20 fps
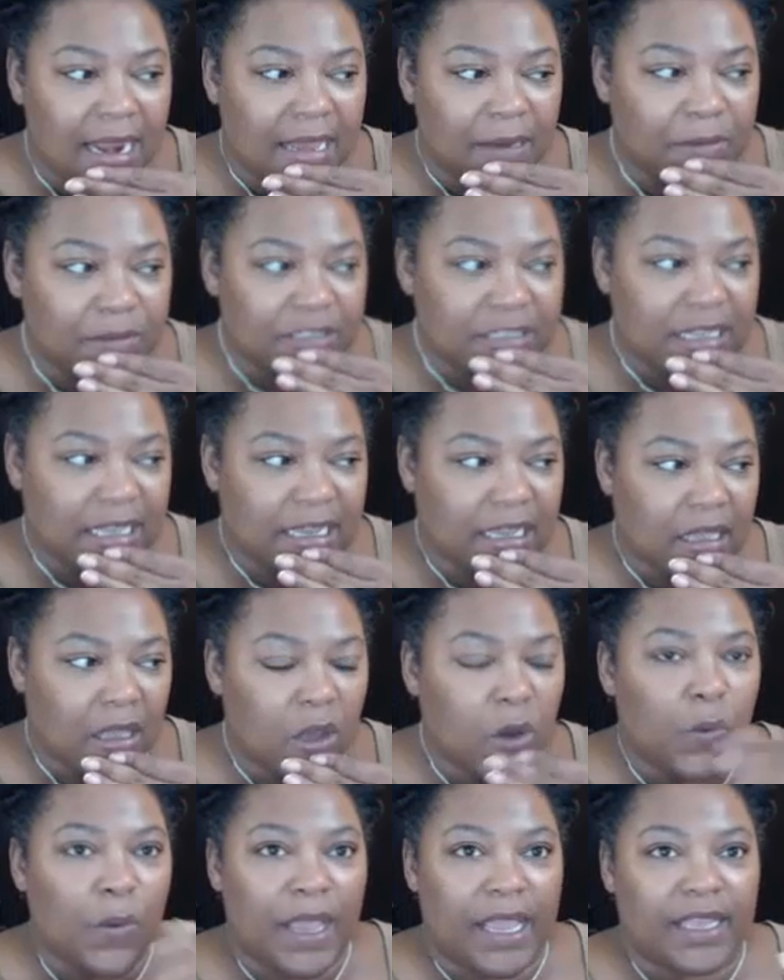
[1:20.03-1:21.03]
and I was like,
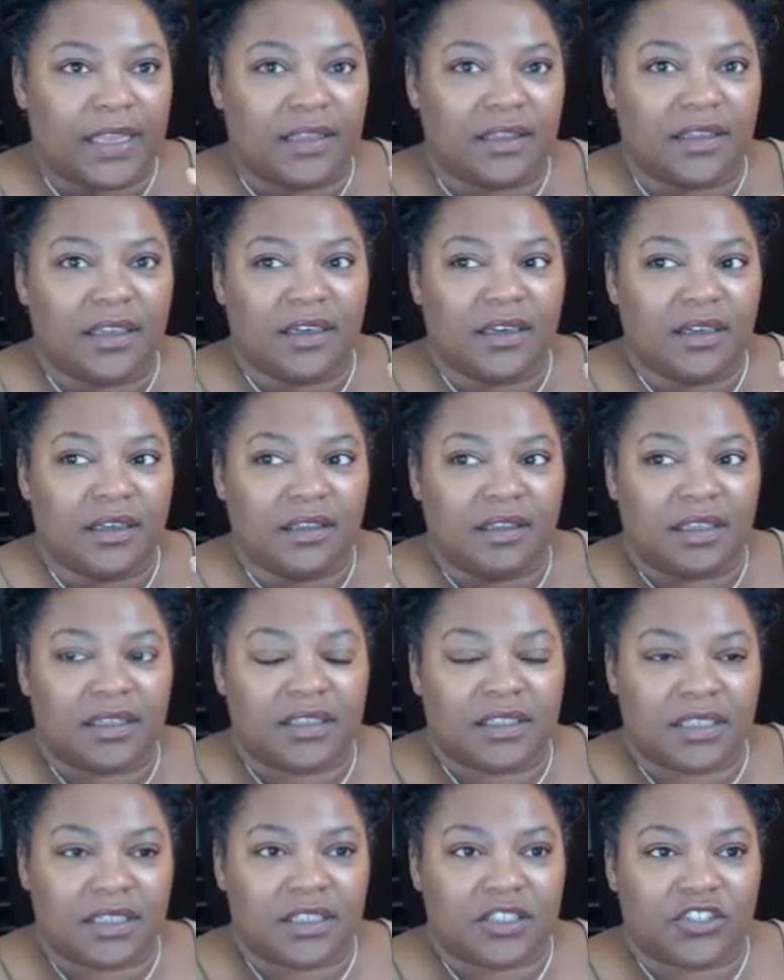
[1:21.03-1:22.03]
oh wait,
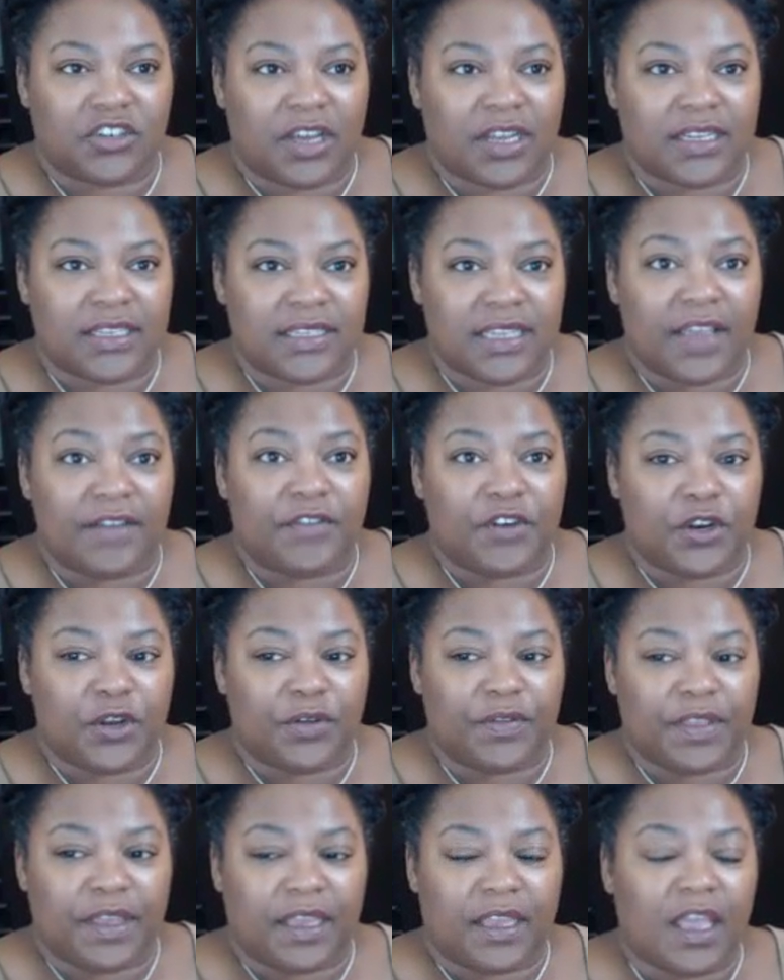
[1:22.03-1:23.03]
let's just try this
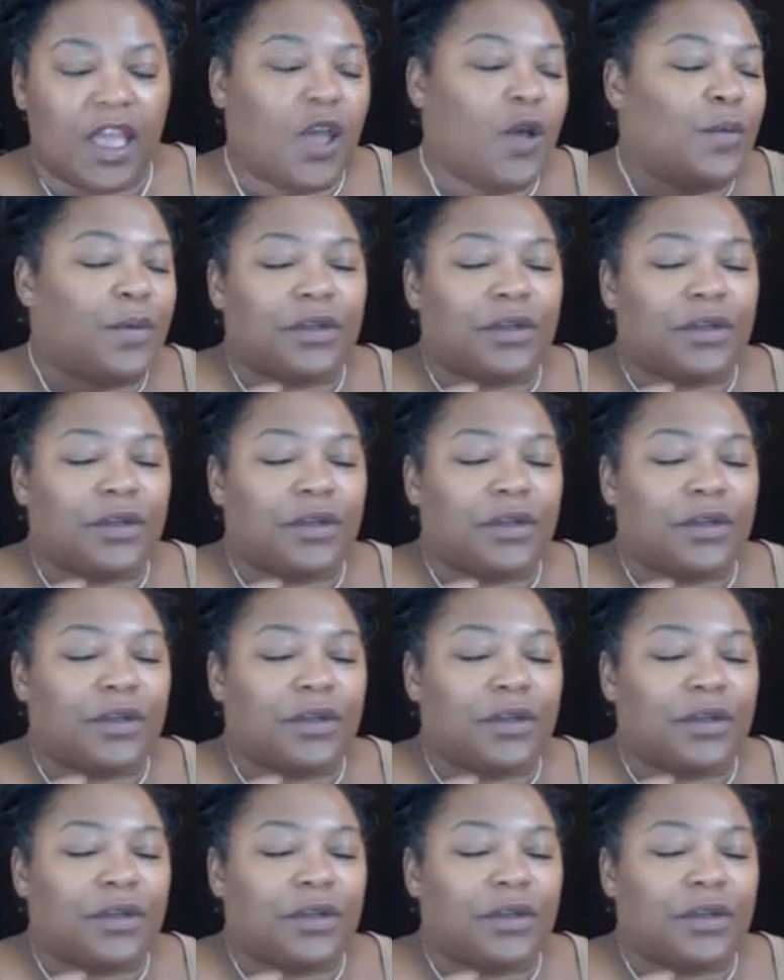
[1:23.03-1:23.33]
EverNote thing.